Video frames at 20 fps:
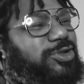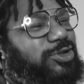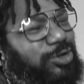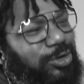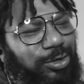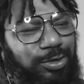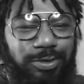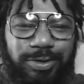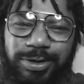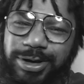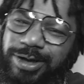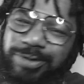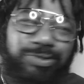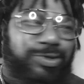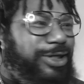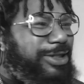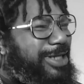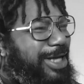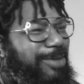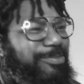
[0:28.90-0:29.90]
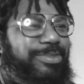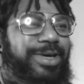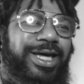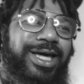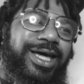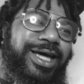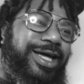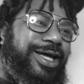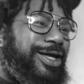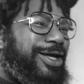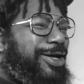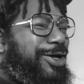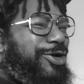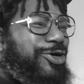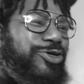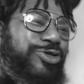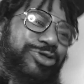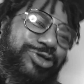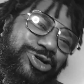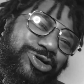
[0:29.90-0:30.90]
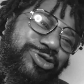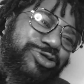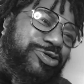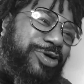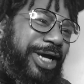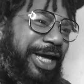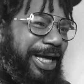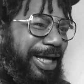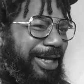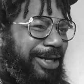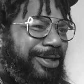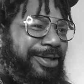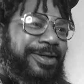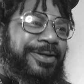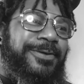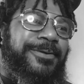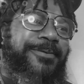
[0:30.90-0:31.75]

So what that mean? Who you with?